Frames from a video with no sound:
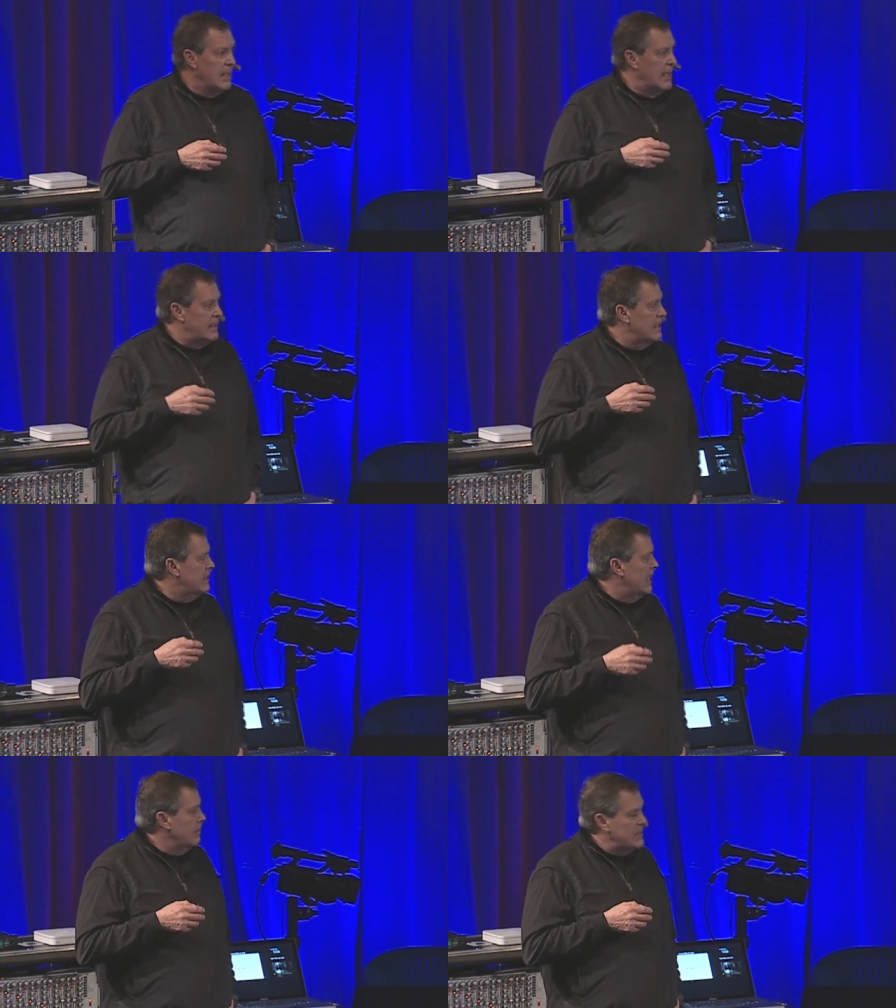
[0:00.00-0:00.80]
At the
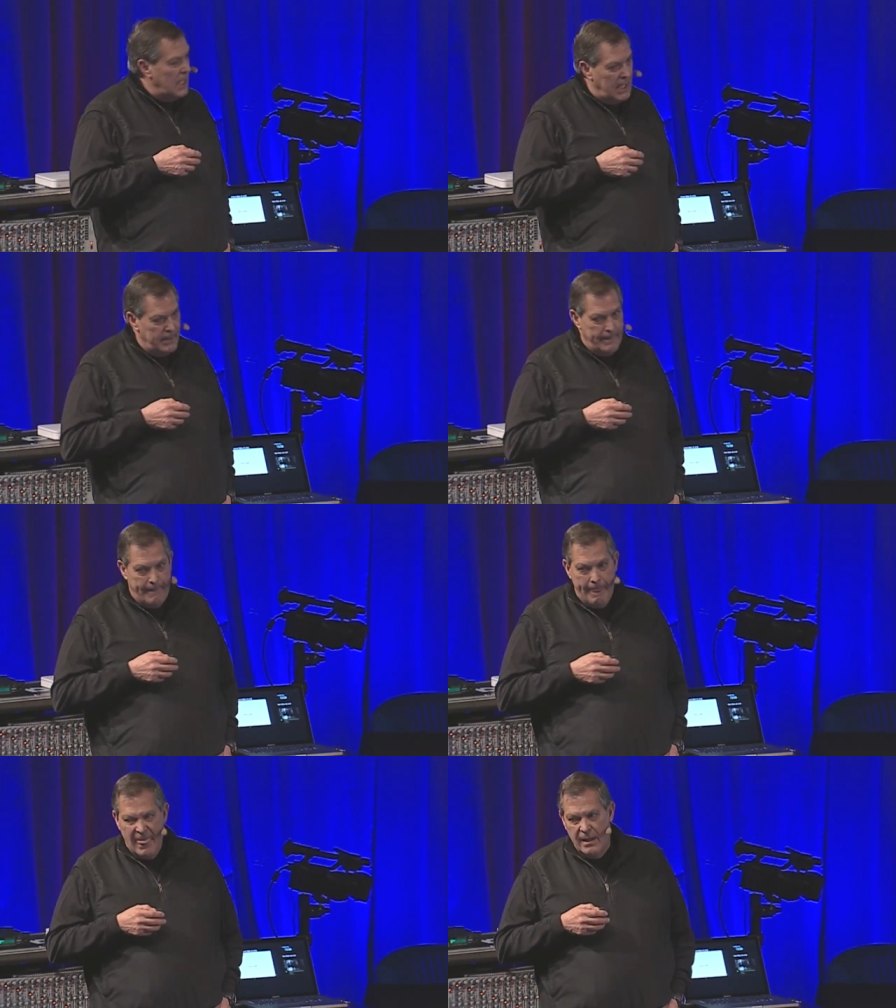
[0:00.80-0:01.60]
same time,
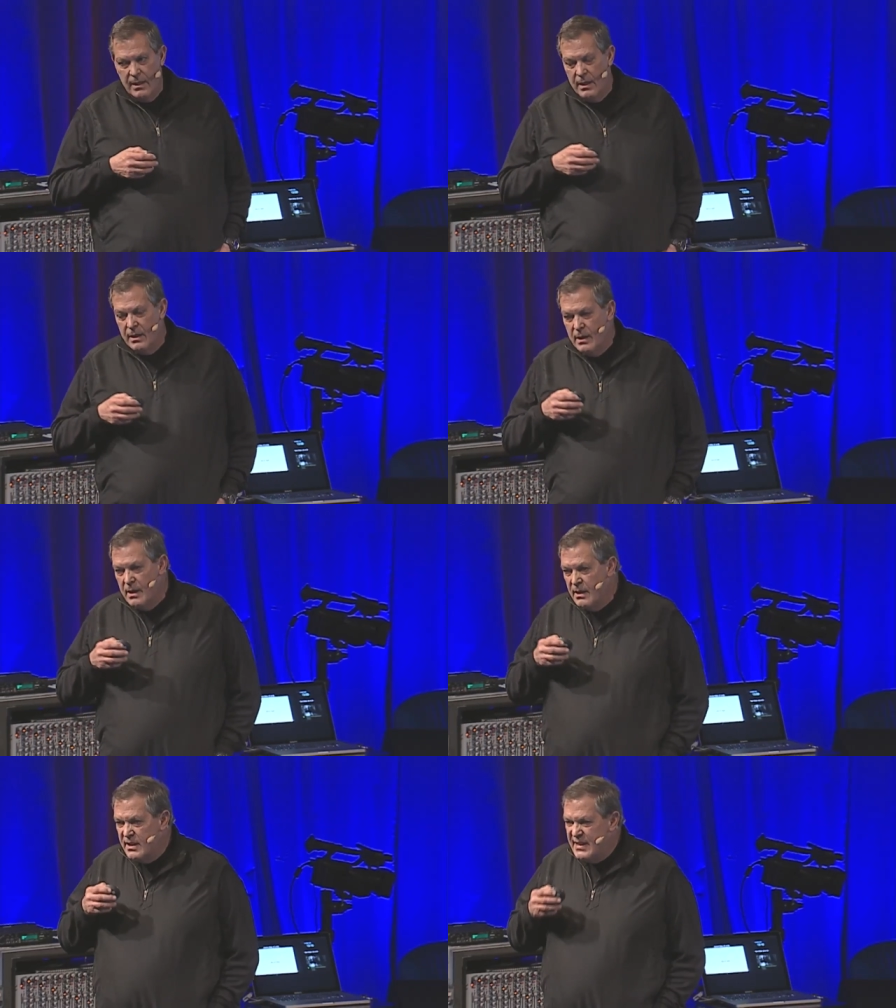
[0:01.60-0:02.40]

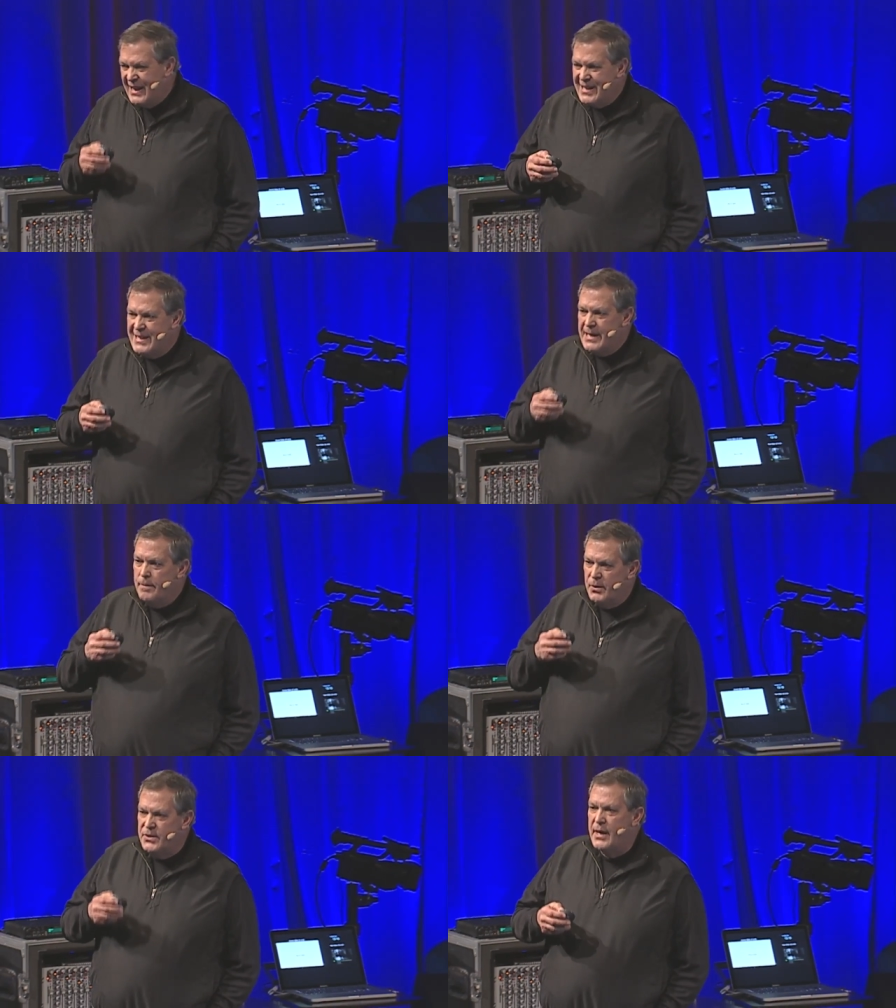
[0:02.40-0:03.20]

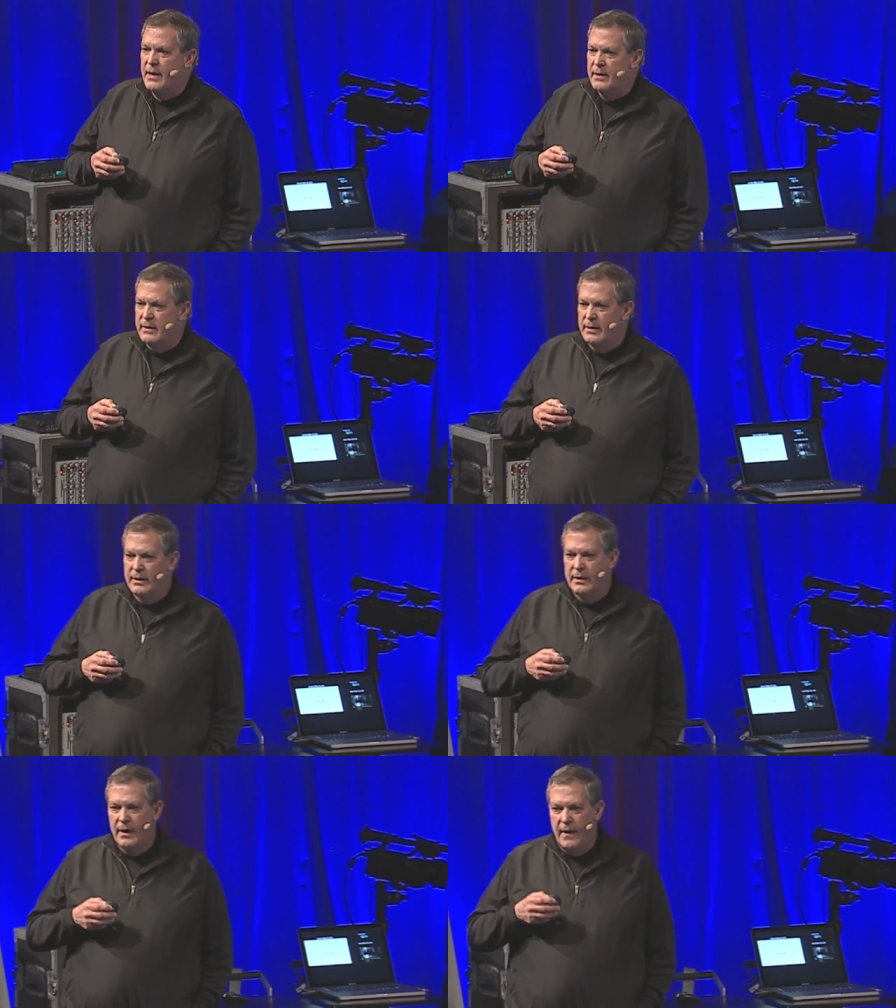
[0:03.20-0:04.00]
60%
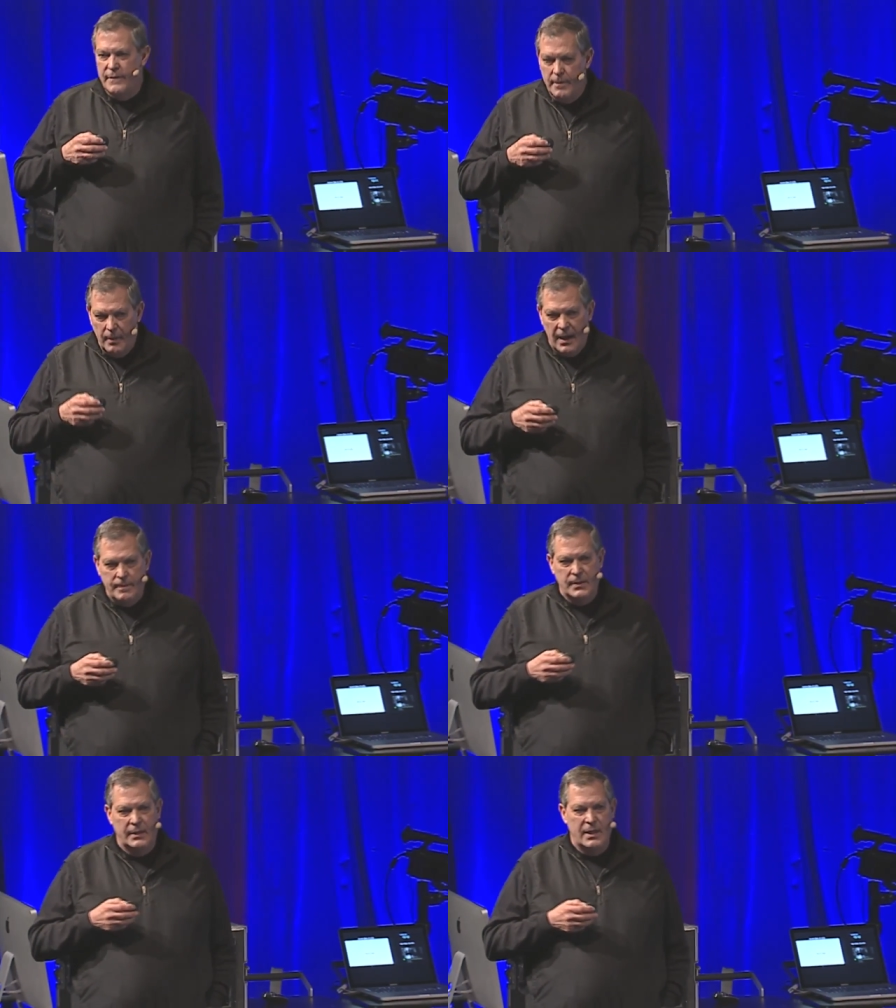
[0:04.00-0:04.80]
of the
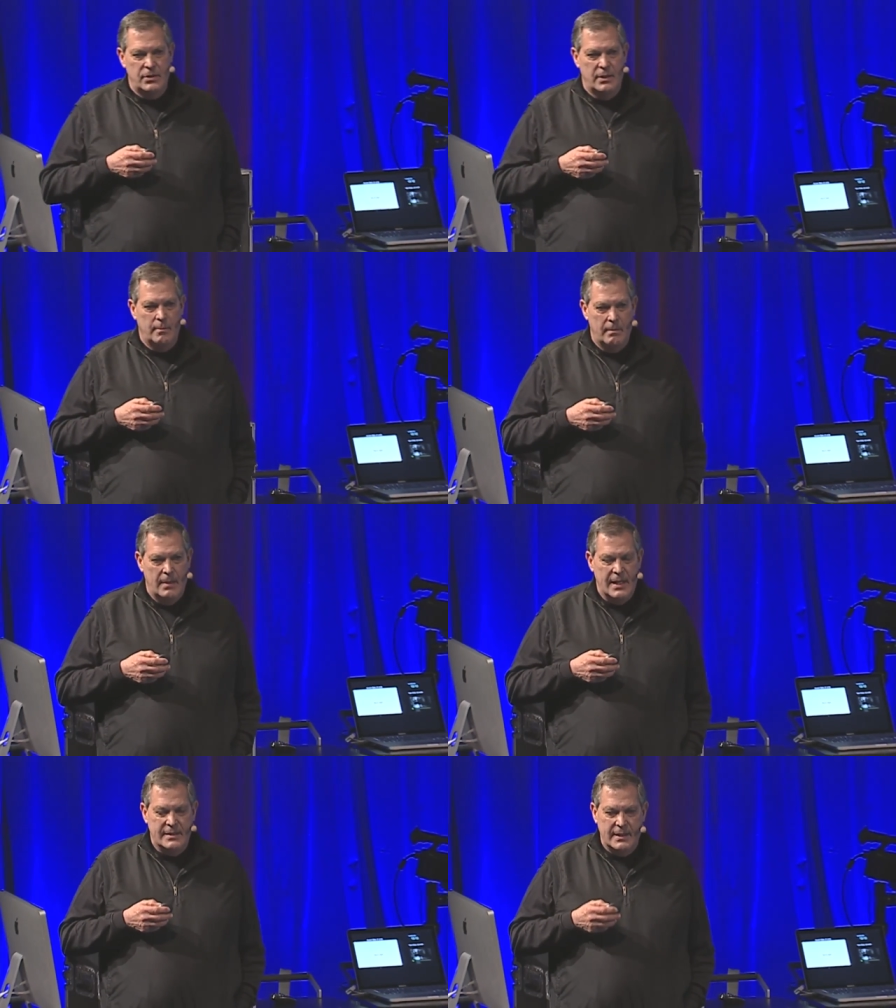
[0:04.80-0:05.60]
population
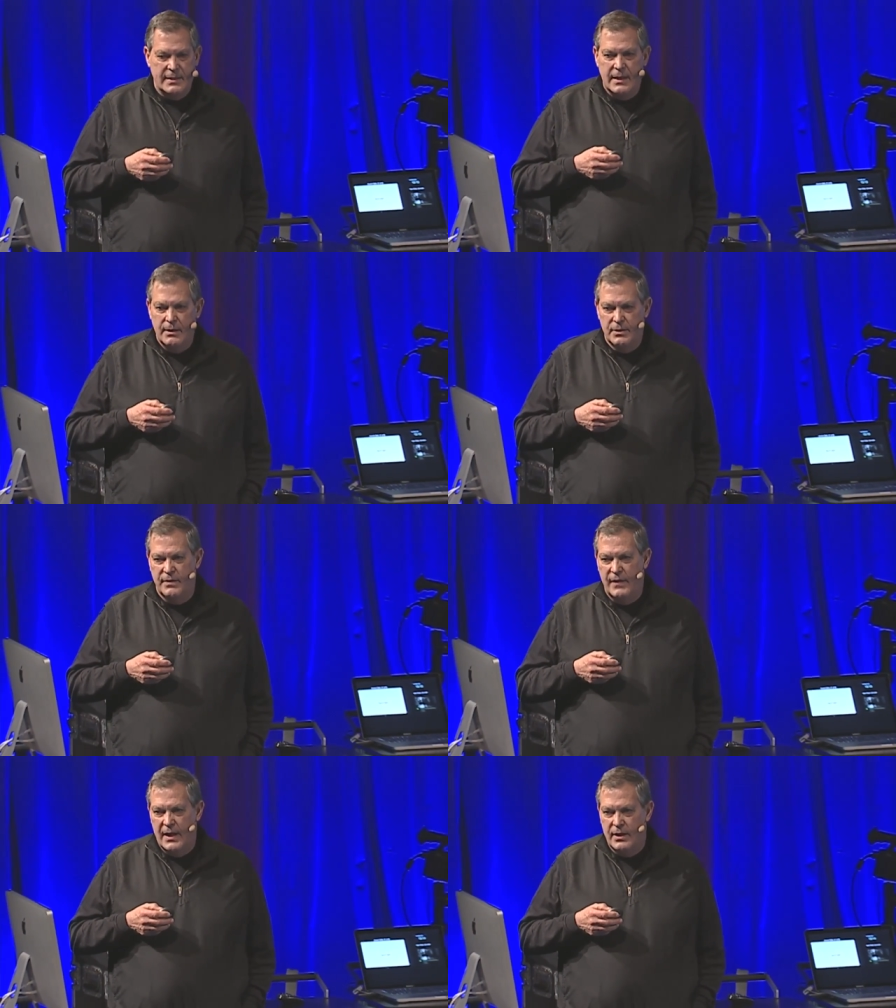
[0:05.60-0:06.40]
at 60 years
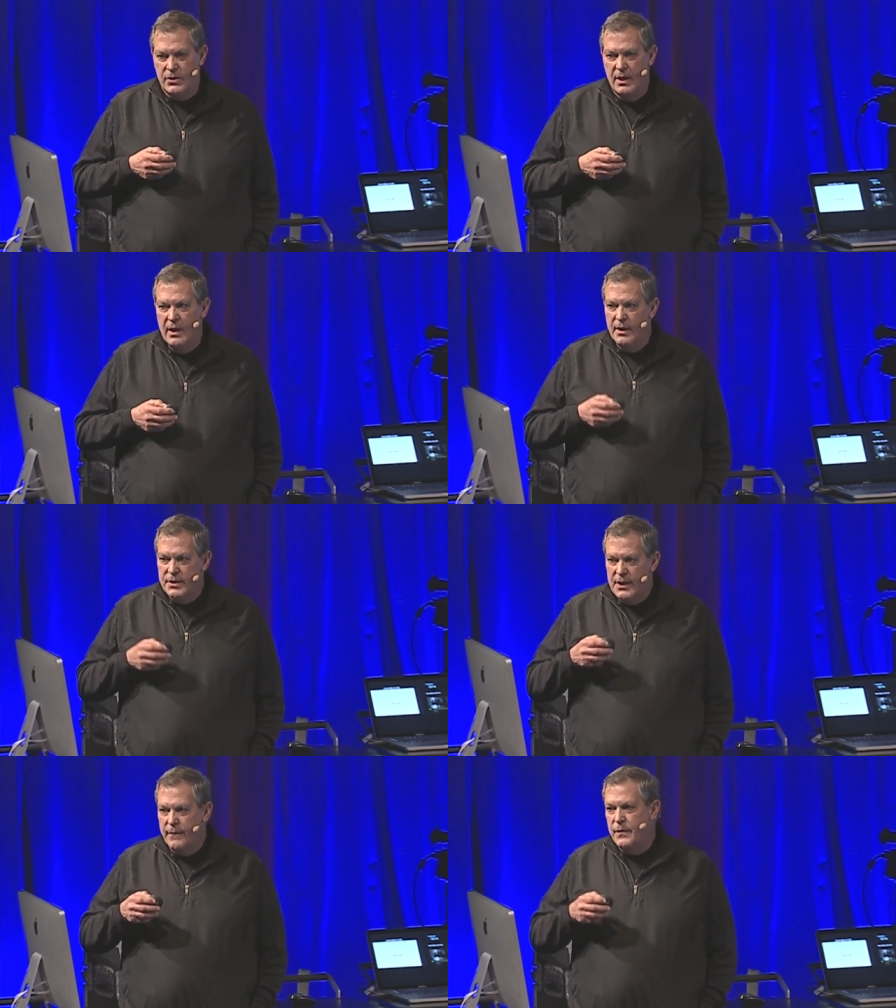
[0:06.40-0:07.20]
of age
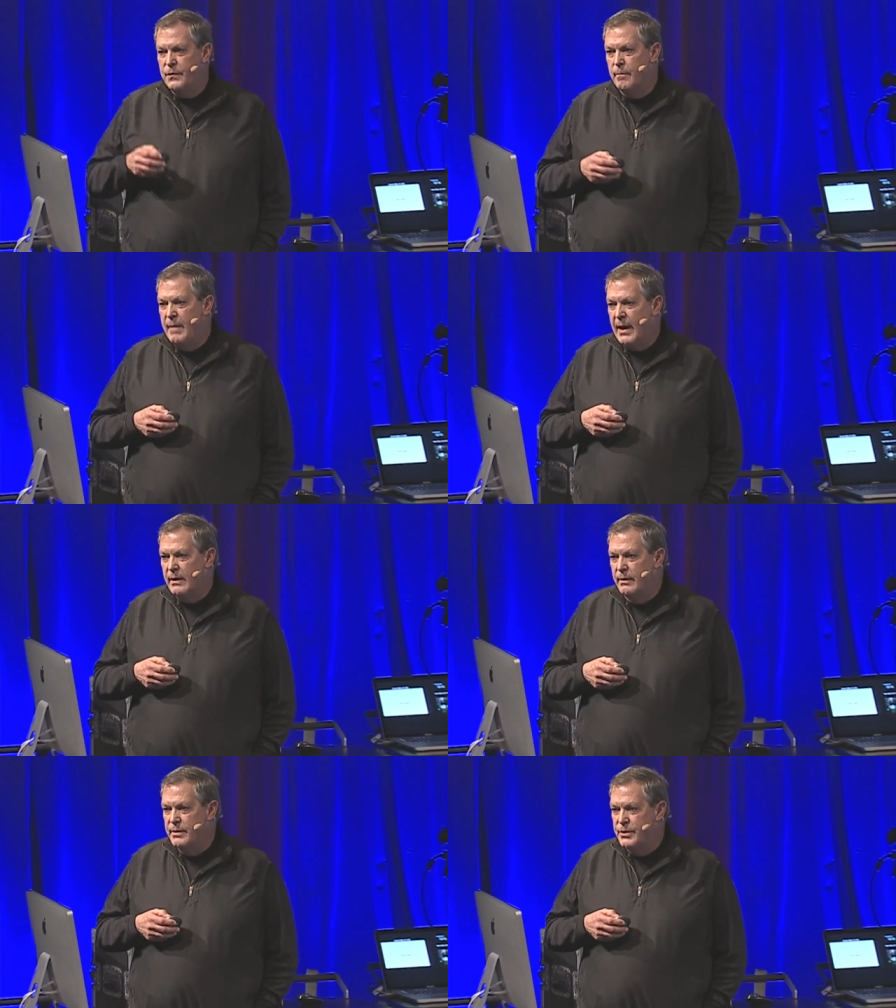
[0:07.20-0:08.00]
suffers from
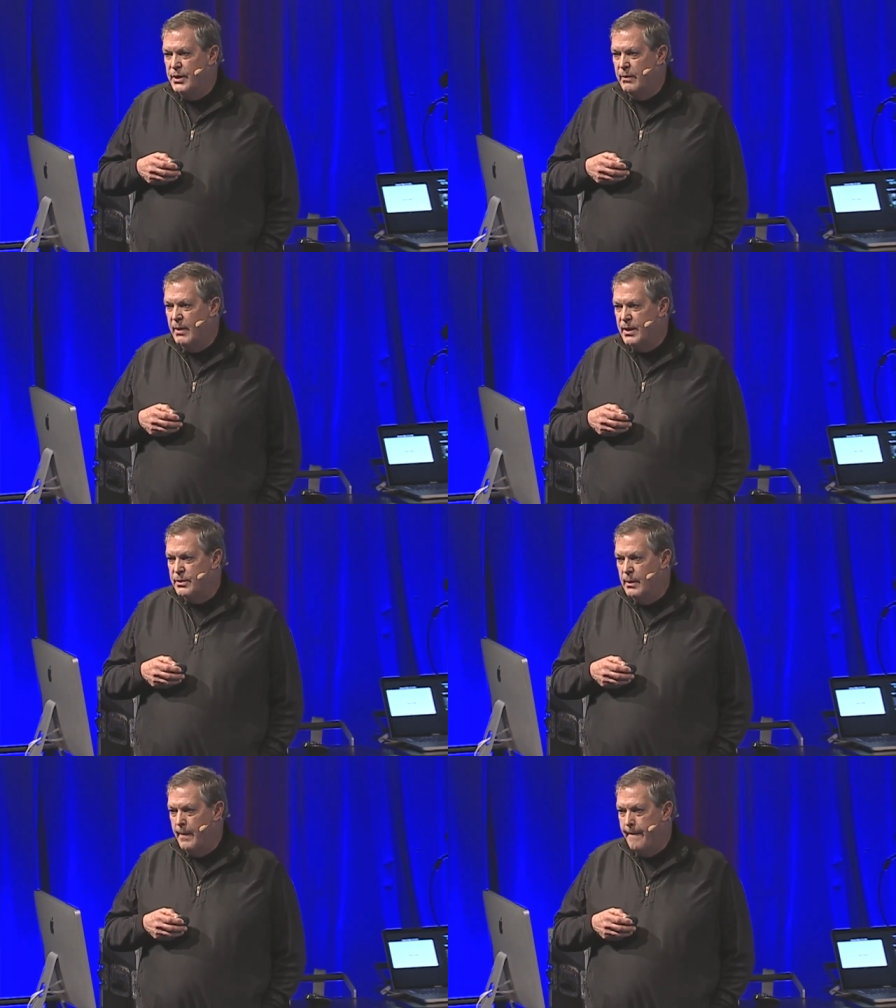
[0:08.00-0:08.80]
macular degeneration.